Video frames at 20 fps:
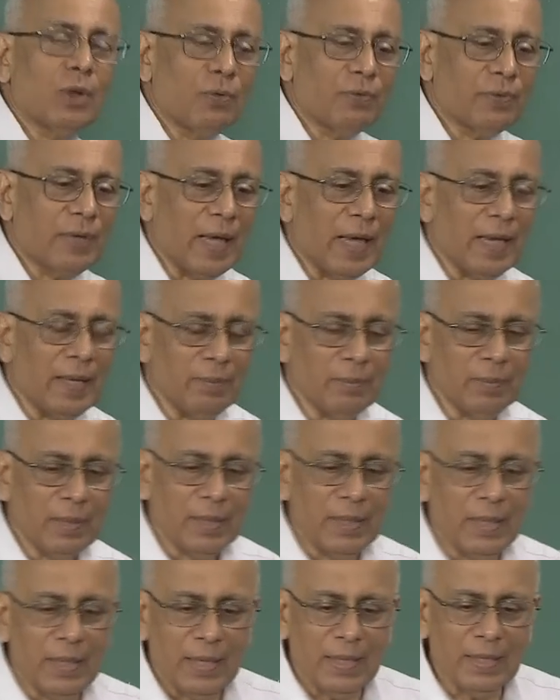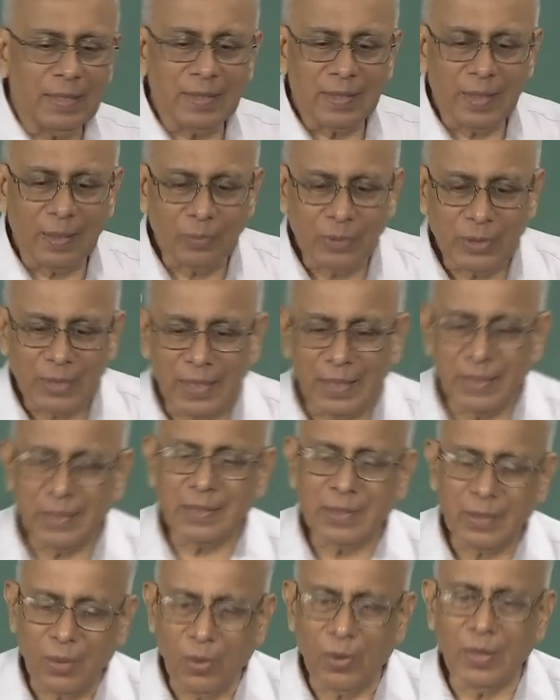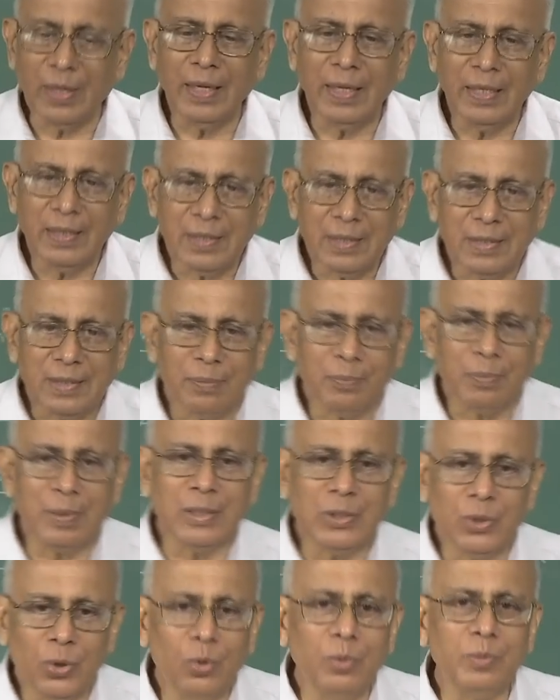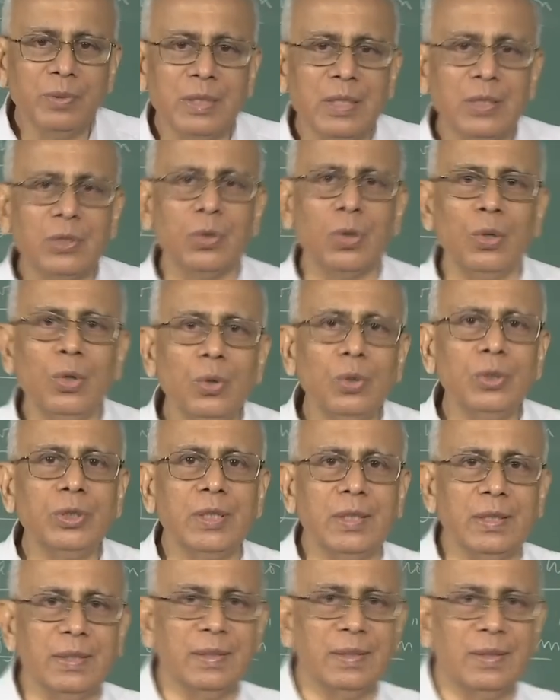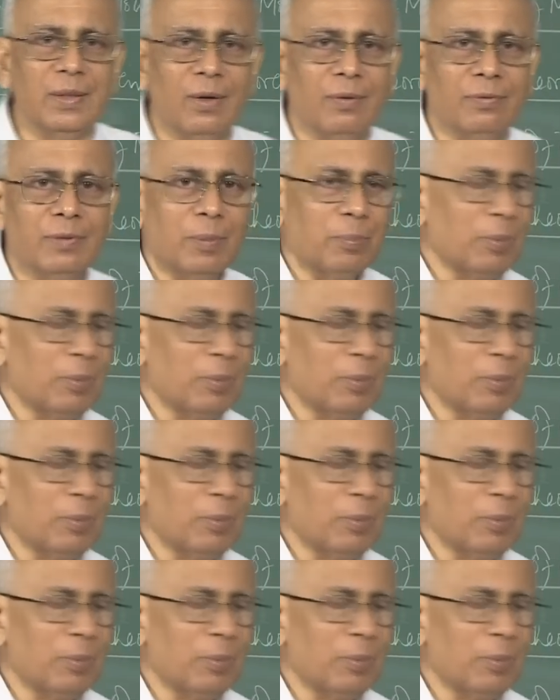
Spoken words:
of time in some sense already presumes the solution of the